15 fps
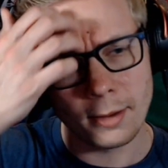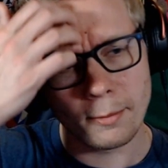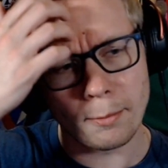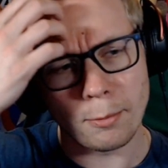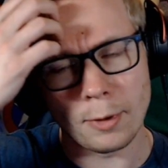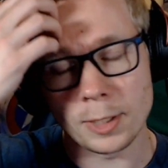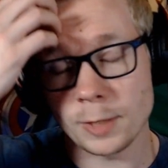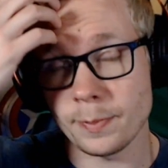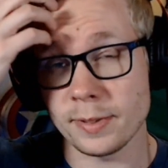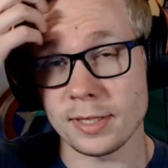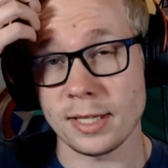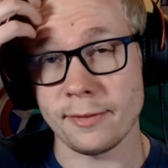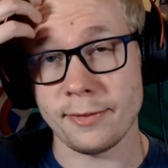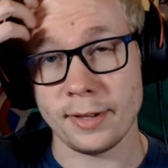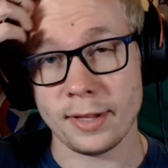One
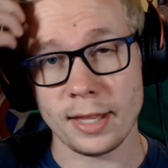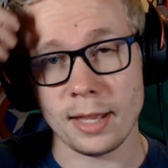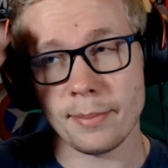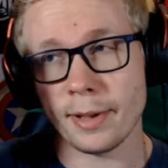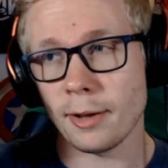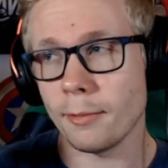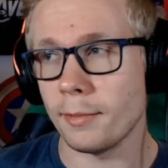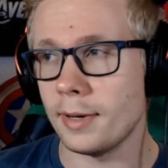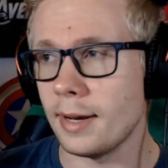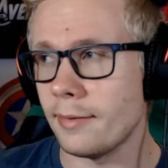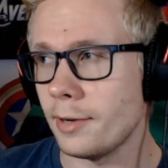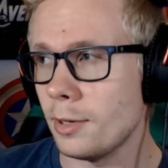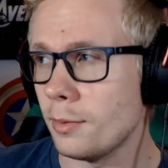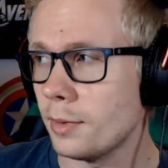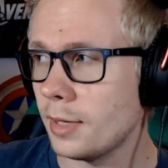specifically about whenever
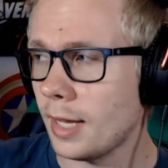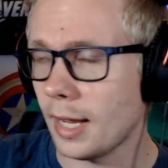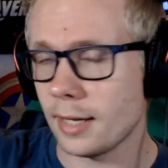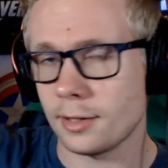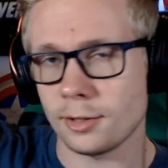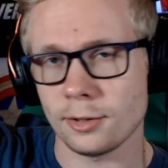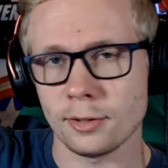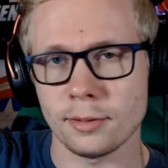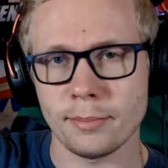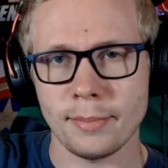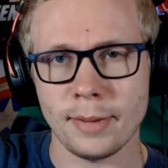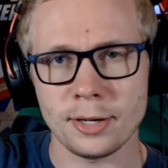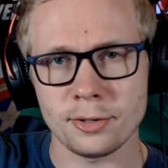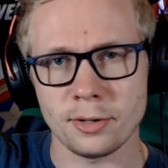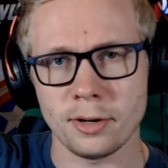you would cast your
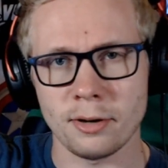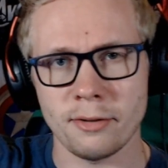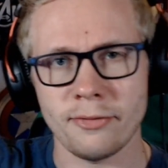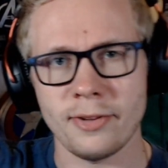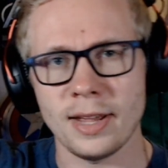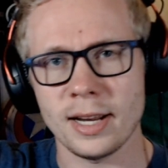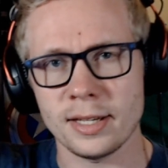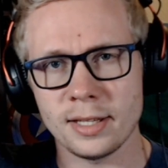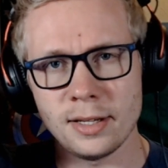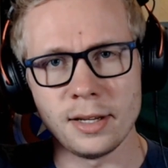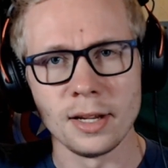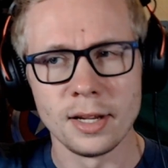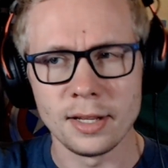major artifact and